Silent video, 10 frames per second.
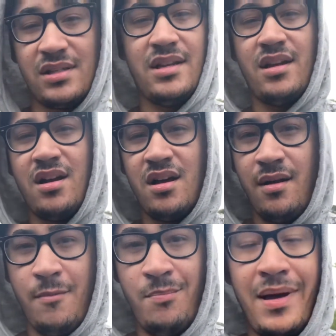
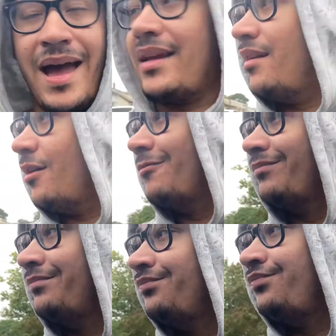gonna pack it up,
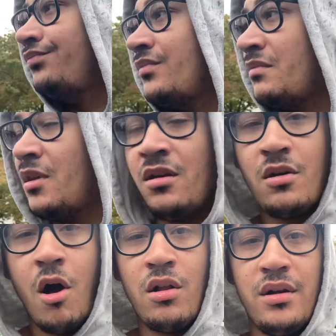
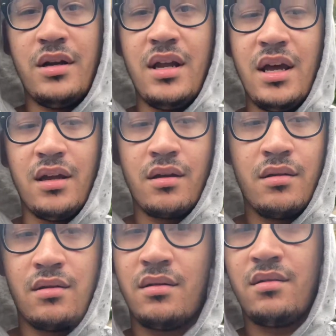call it a day.
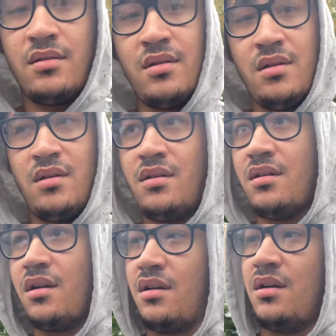
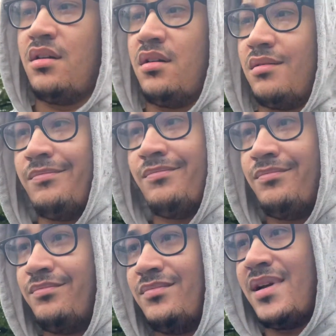Uh,
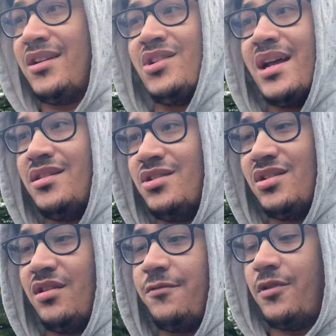I tried to just
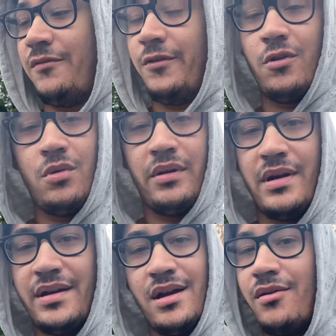look for it real quick
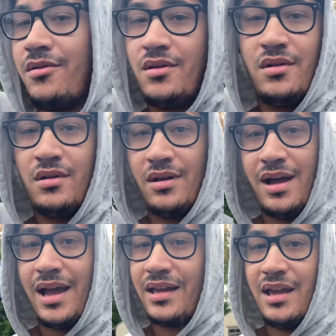right now.
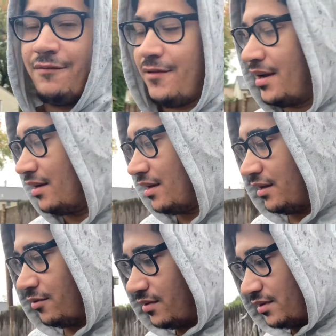I can't find it
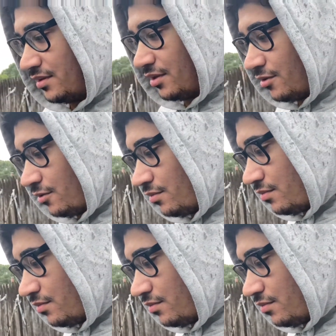anywhere, so